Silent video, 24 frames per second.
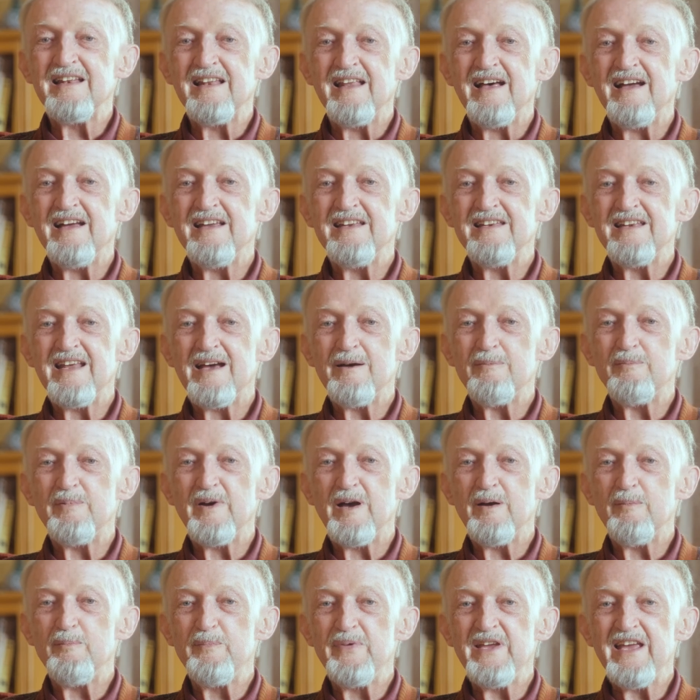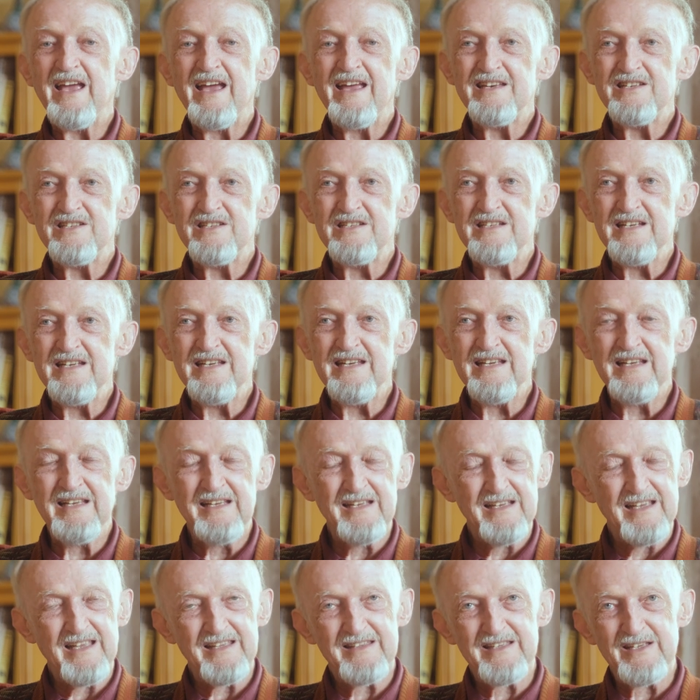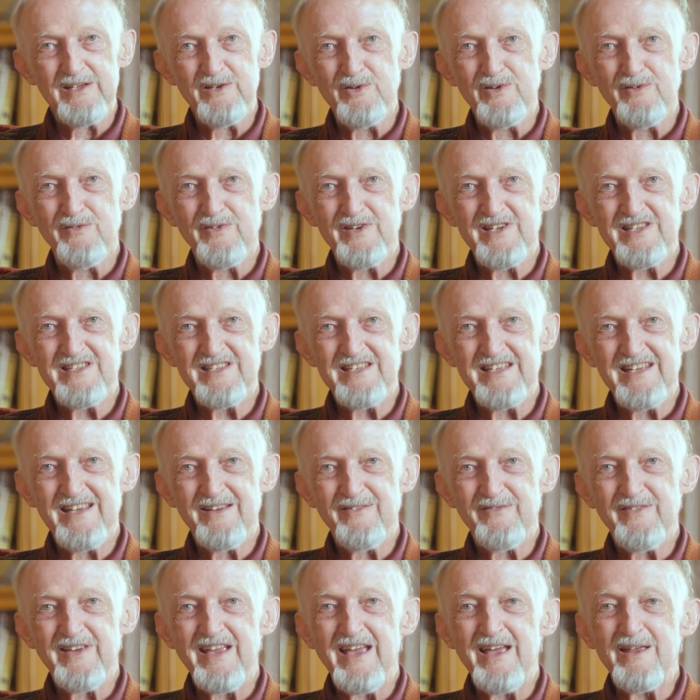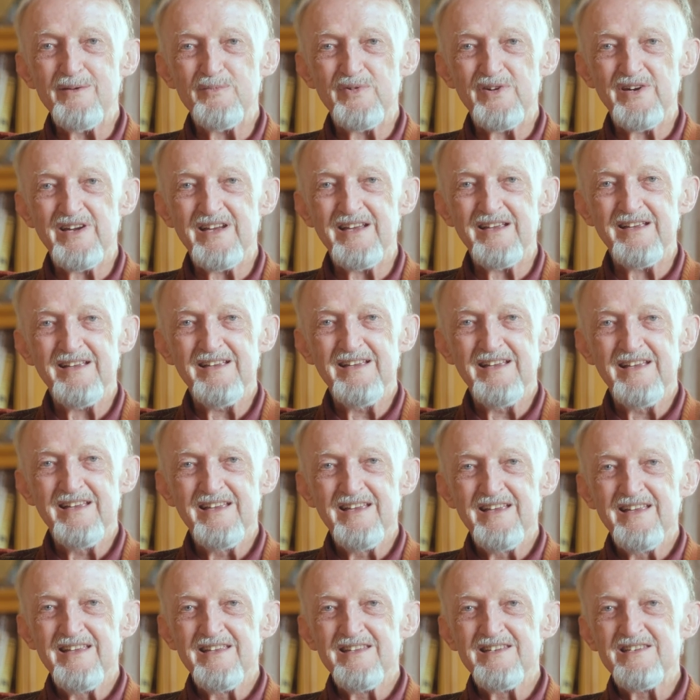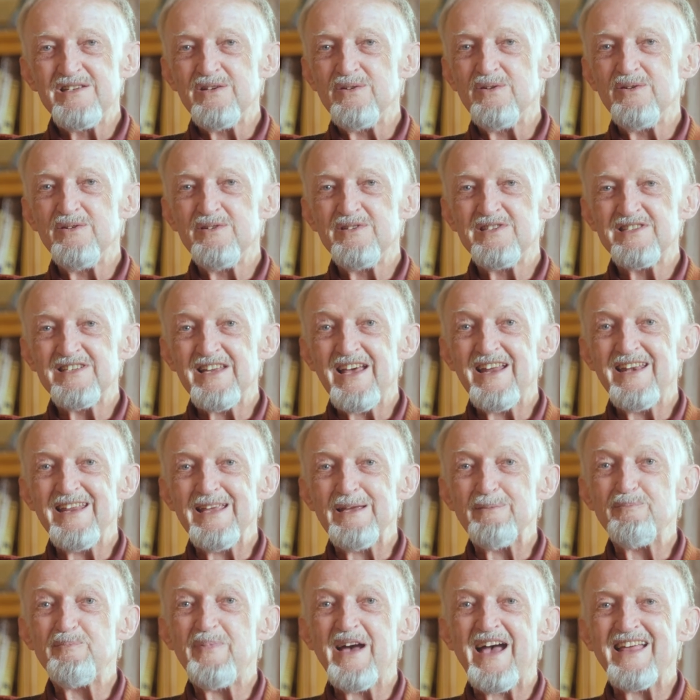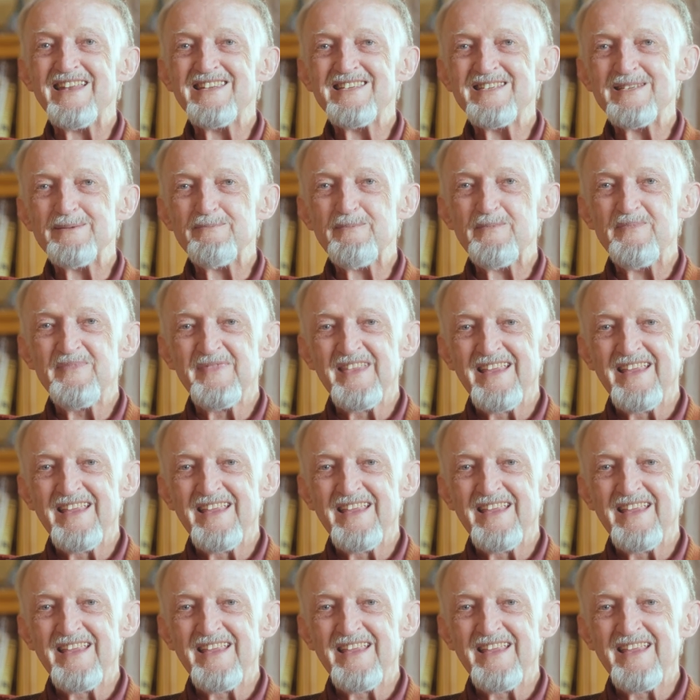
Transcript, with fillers: lined up a PhD at the University of Canberra to study bats,